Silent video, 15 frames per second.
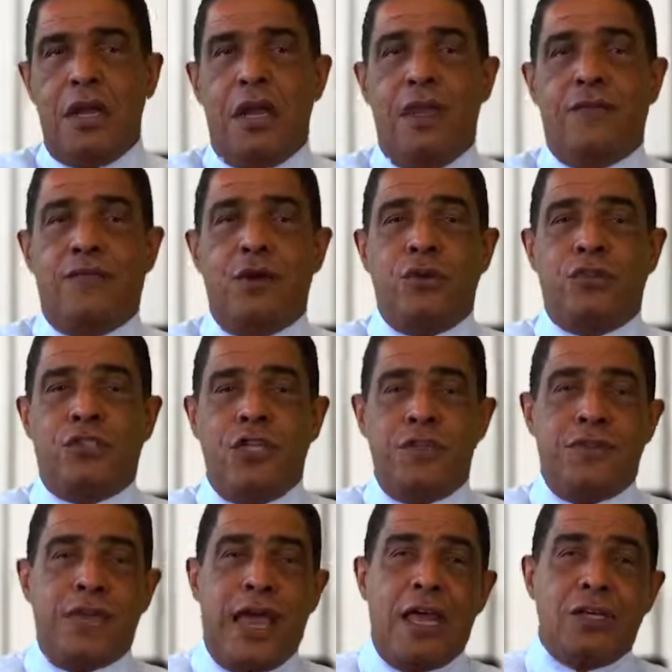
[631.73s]
If those
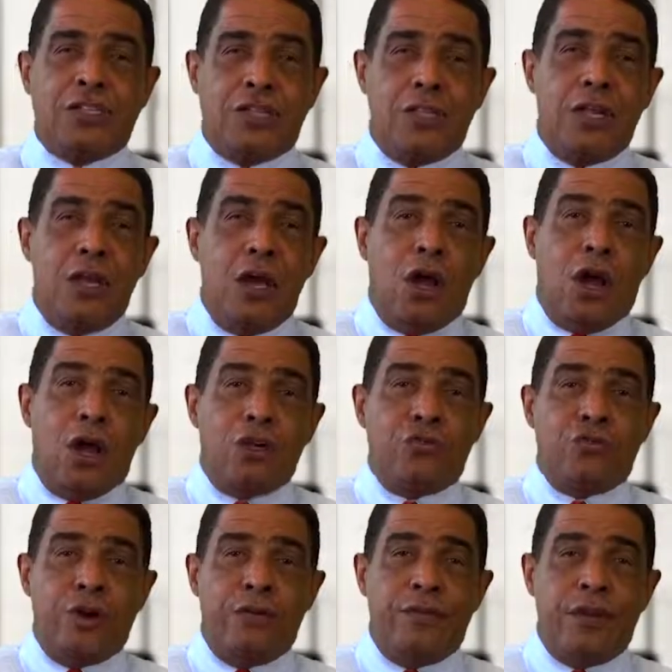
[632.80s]
10,000 are
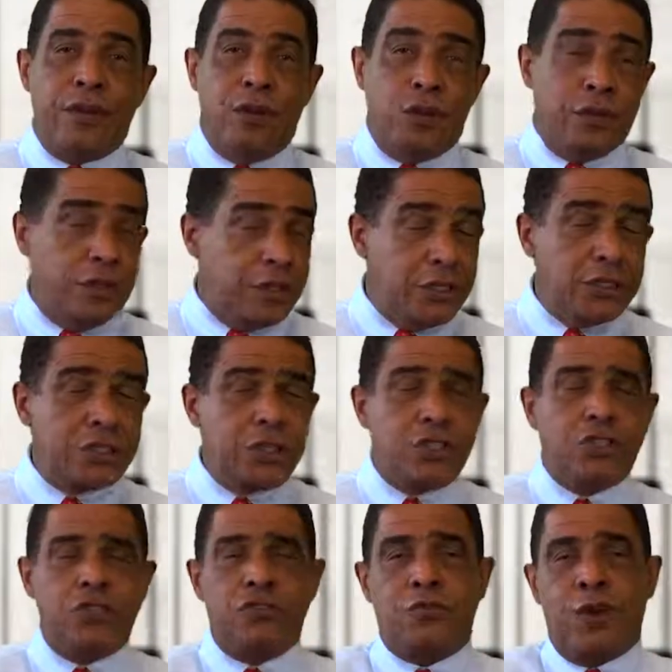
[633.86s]
driven, or the
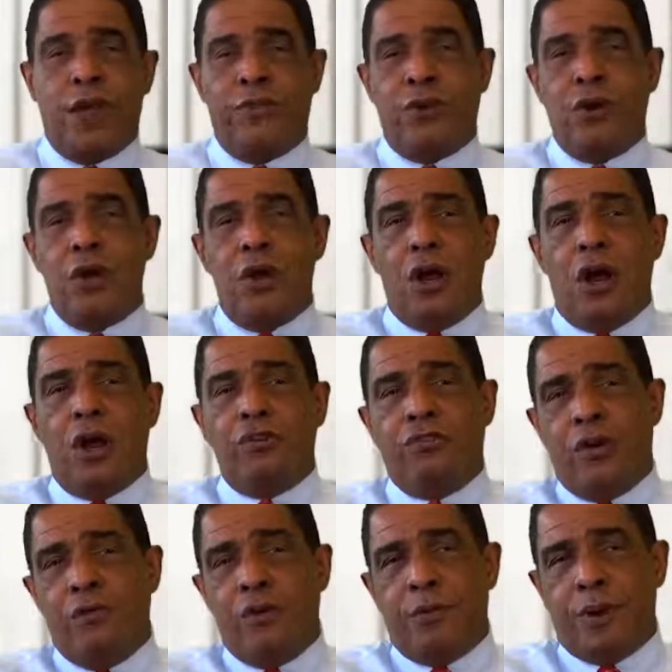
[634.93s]
decisions rather, are
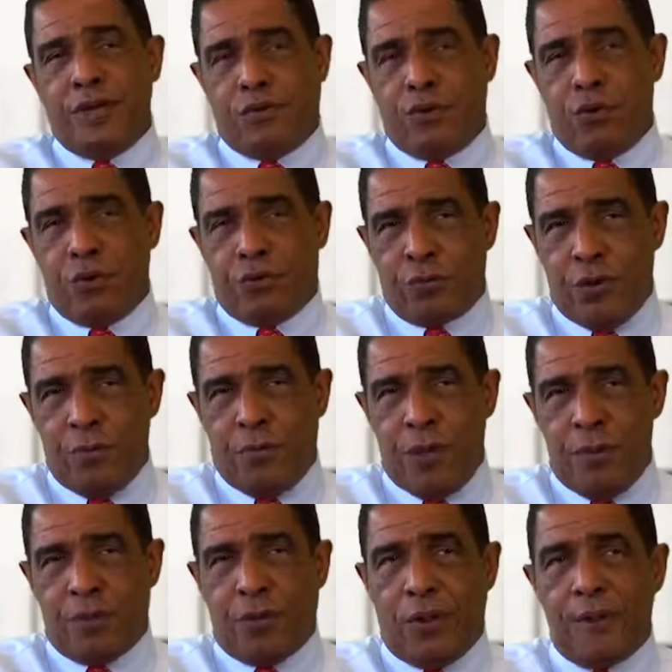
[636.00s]
driven by 2 or 3
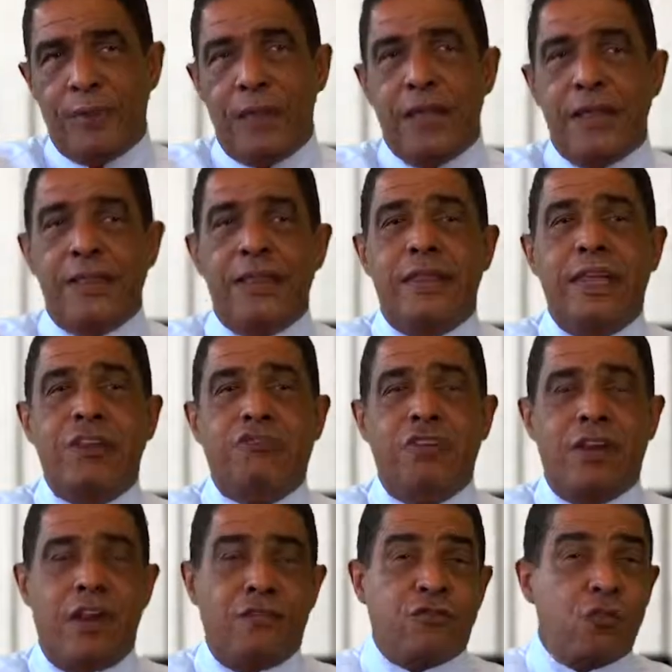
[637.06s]
people, then they
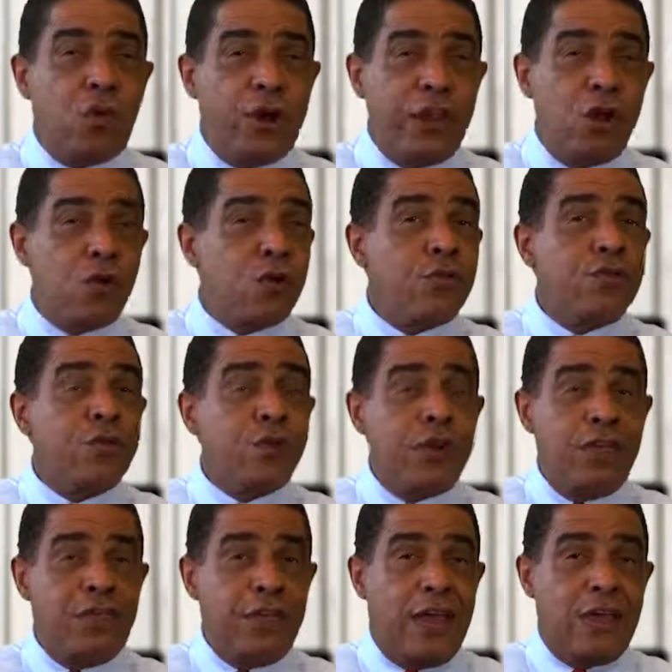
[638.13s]
should have 20 or
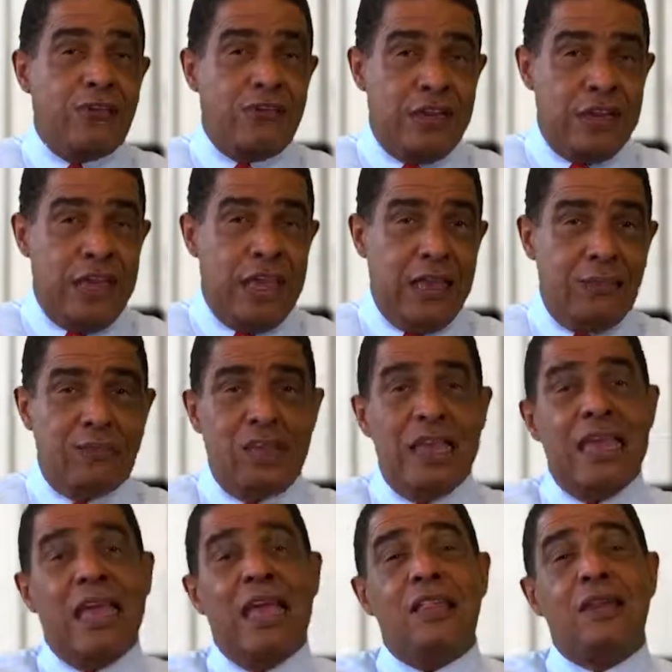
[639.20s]
30,000 names
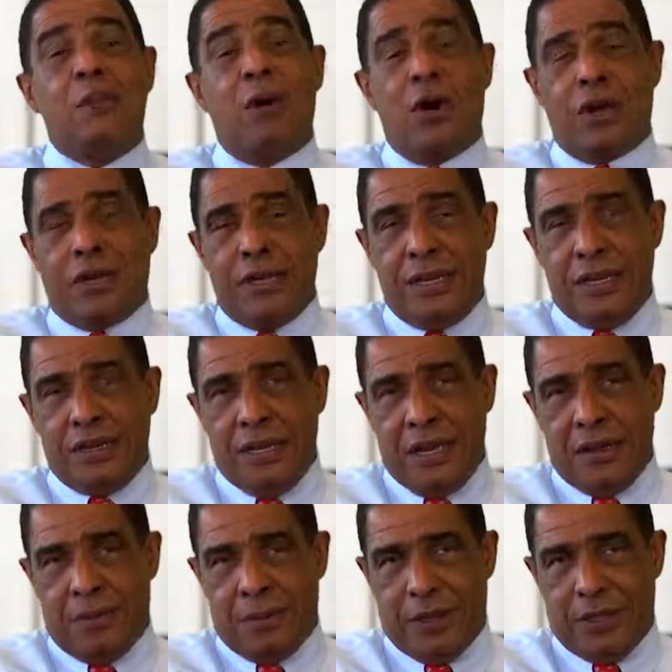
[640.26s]
in the marketing
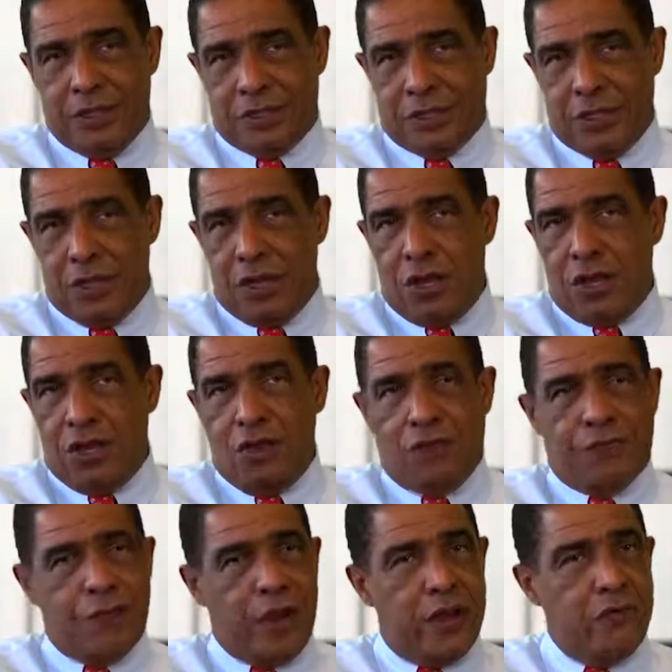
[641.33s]
database.
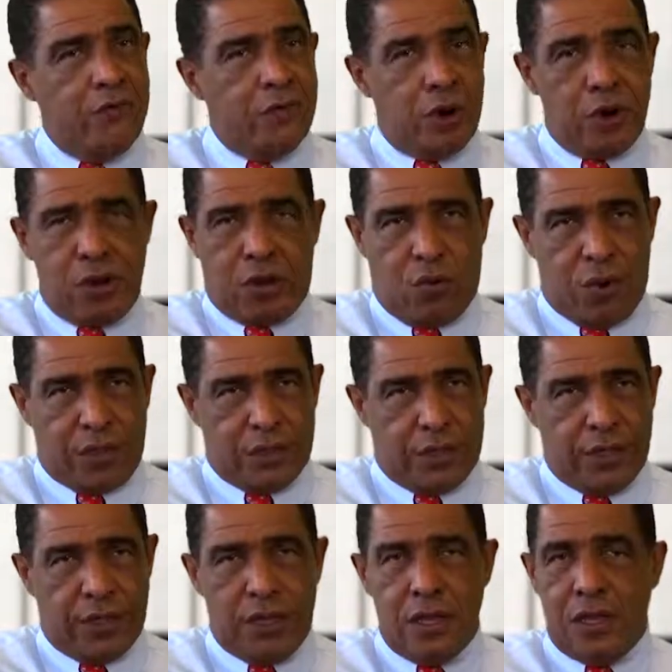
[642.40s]
You'll find very
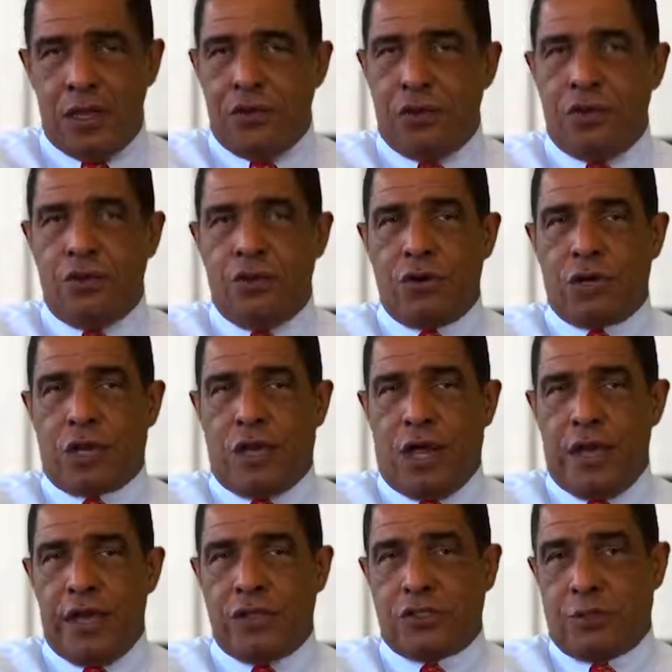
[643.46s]
quickly that your
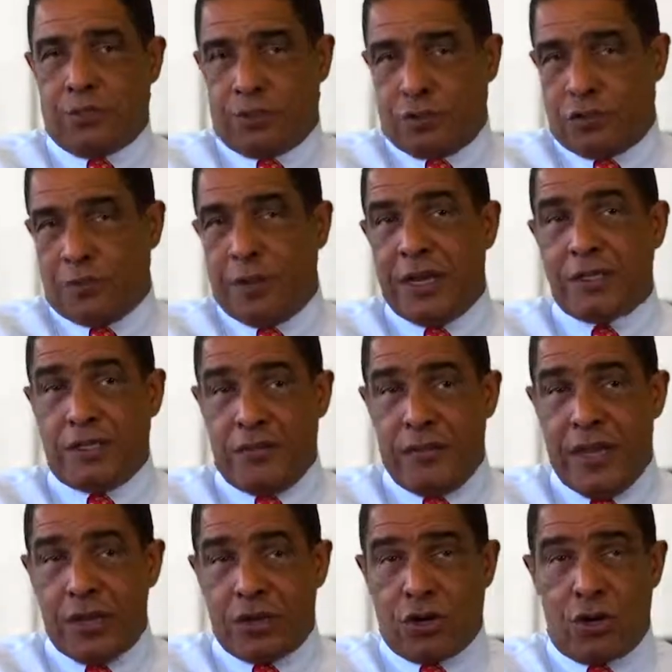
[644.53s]
clients, prospective
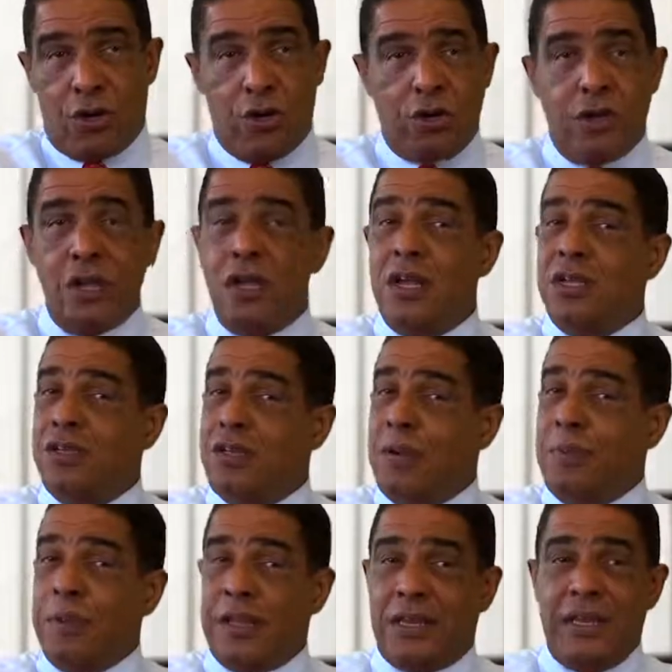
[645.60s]
and current,
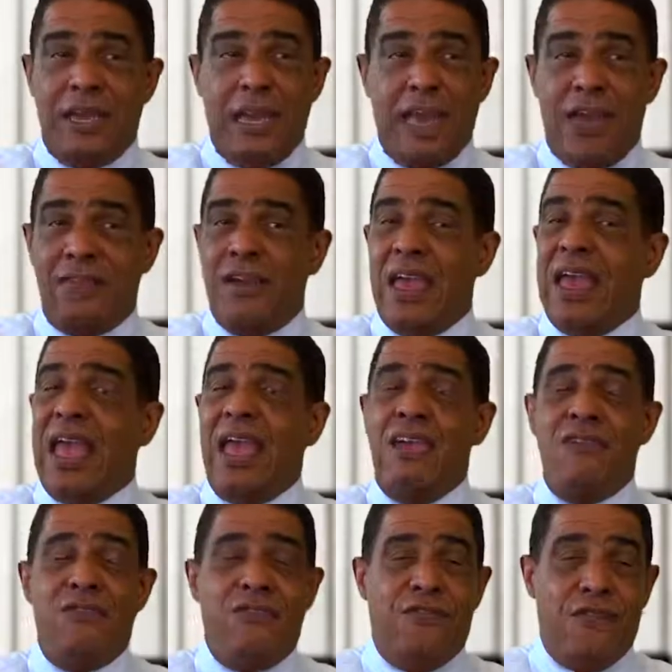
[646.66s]
typically have
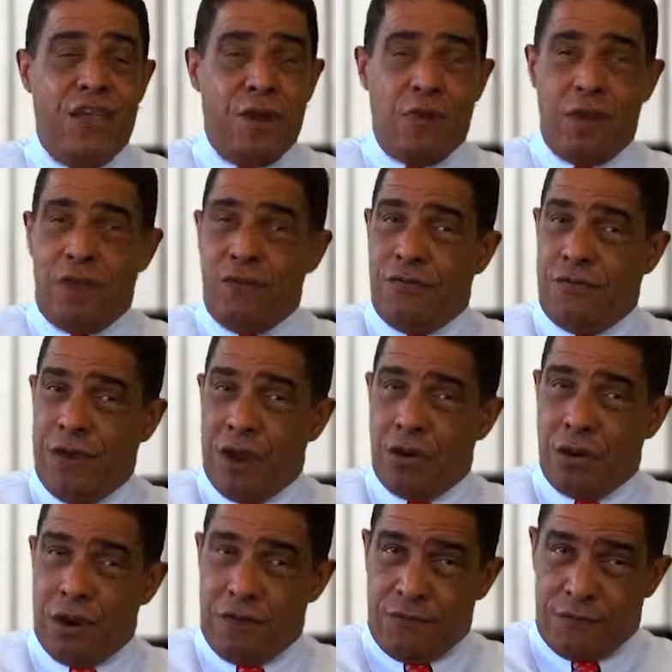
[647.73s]
a very,
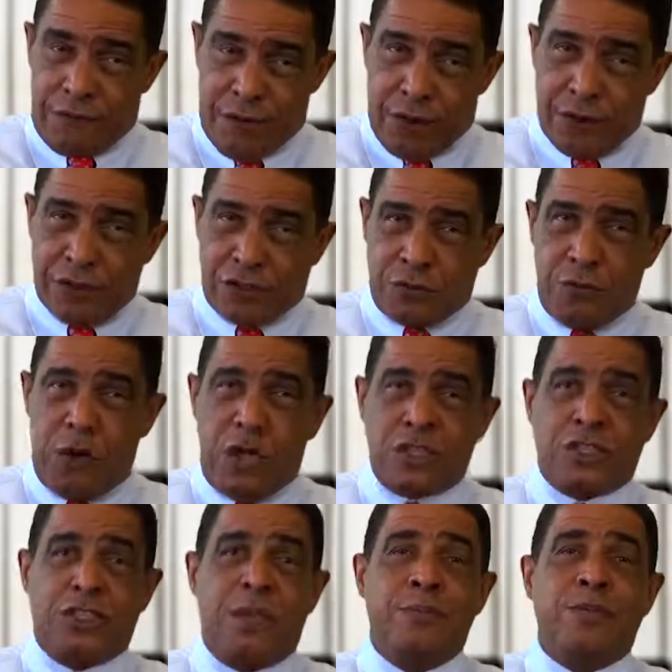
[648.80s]
very, very small
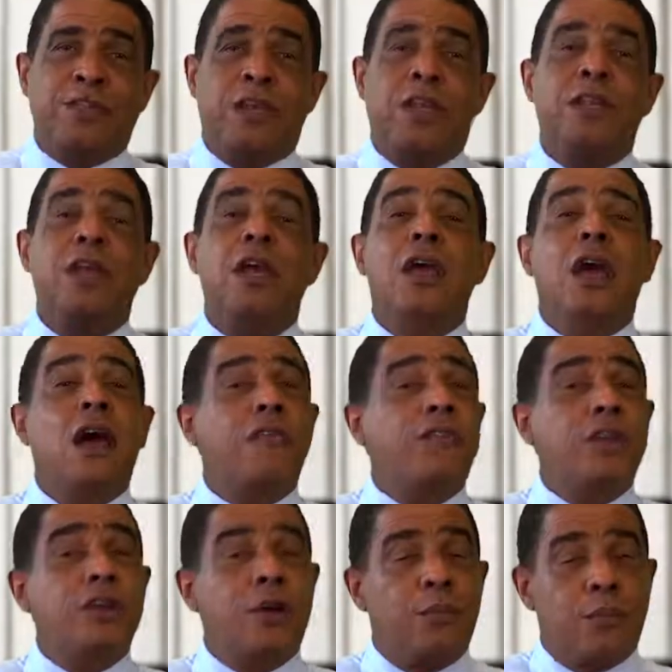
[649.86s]
subset of
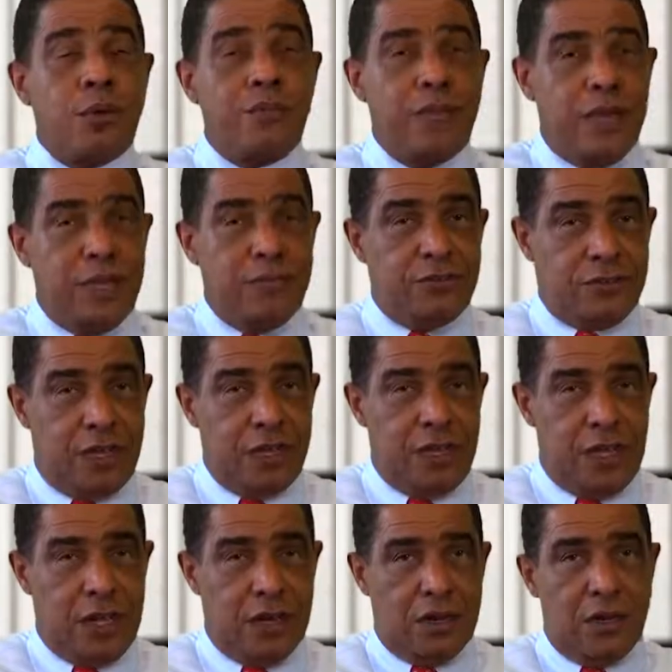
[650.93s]
the number of names they
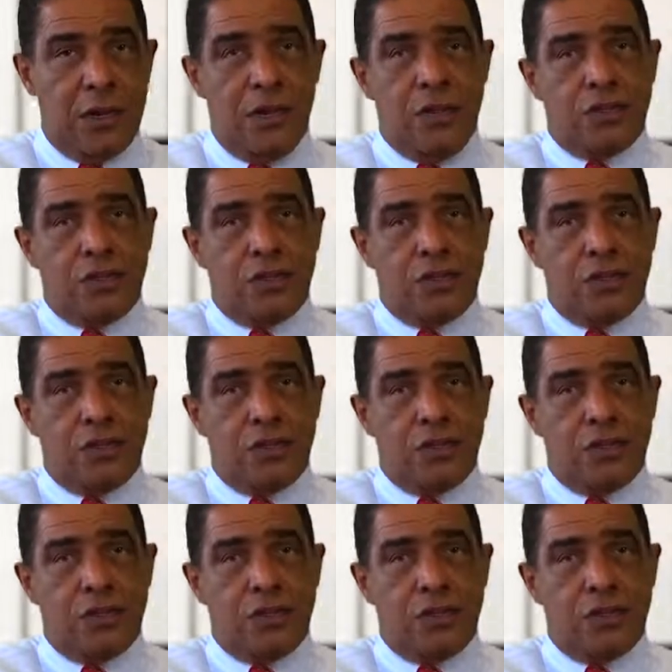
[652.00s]
need.